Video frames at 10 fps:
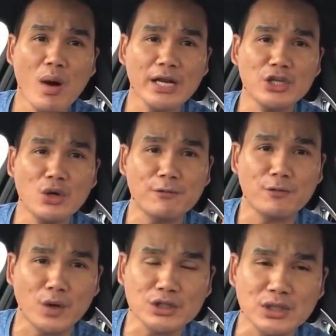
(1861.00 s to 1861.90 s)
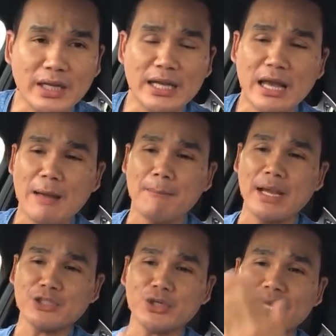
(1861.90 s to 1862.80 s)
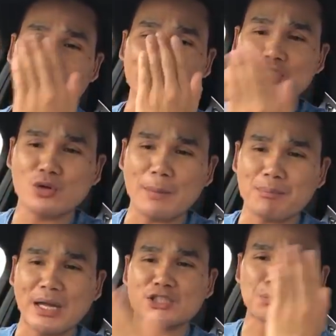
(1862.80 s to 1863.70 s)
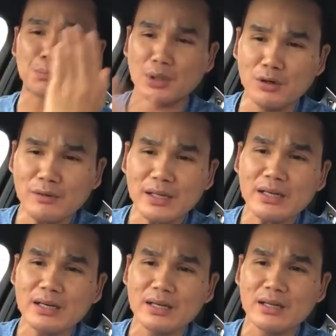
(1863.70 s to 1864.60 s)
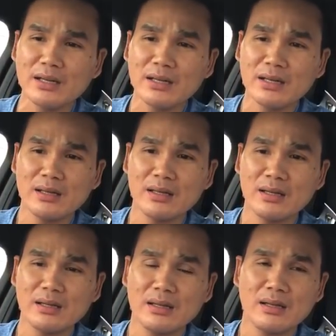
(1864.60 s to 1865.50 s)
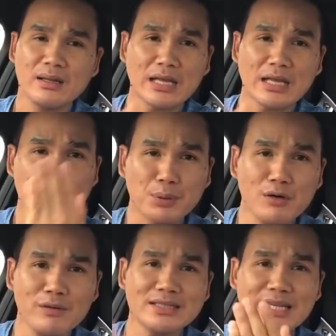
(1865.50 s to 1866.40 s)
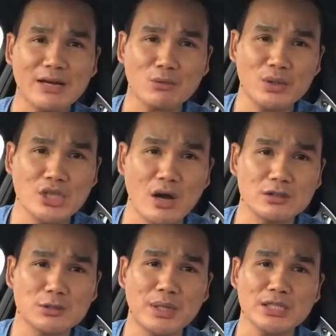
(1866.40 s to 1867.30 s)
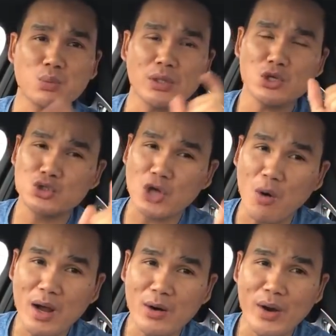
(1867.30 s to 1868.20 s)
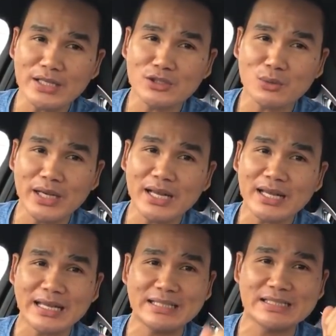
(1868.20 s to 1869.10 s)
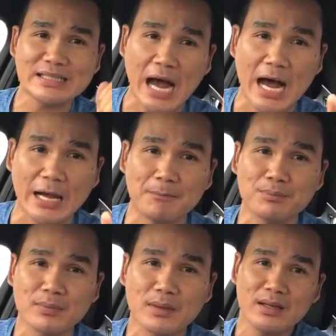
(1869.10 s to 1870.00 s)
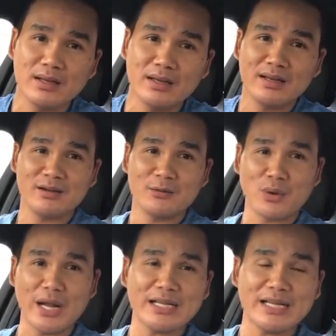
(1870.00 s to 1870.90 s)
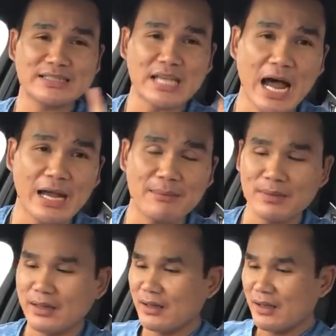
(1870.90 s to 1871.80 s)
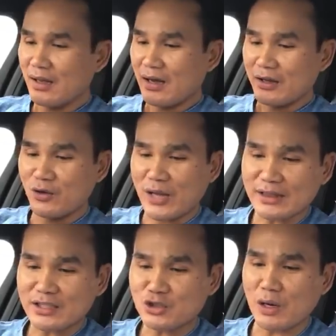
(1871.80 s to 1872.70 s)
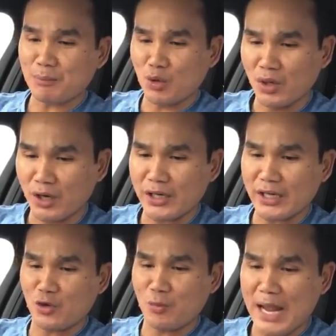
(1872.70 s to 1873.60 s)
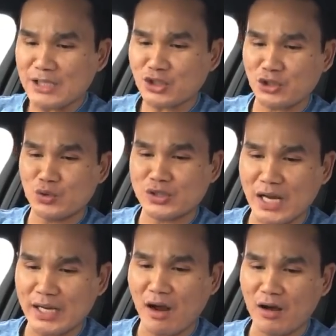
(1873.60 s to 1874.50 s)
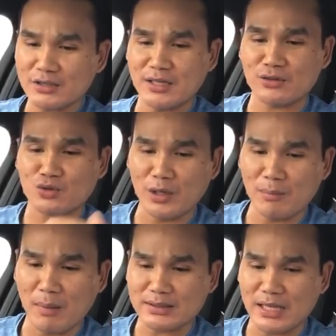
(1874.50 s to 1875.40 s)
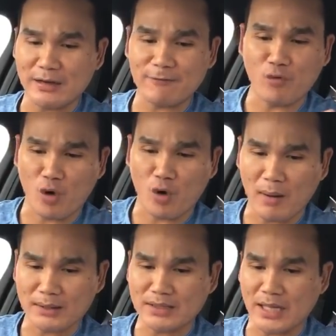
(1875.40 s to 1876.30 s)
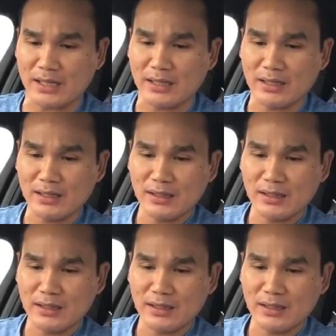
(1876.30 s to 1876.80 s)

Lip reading: you want to do it virtually, make sure you get the script that's proven to get results. Because what you don't want to waste, Sarita, is time. Right? It's time. You got the script, you learn it, you master it, you study. All of a sudden, 3 months in, 4 months in,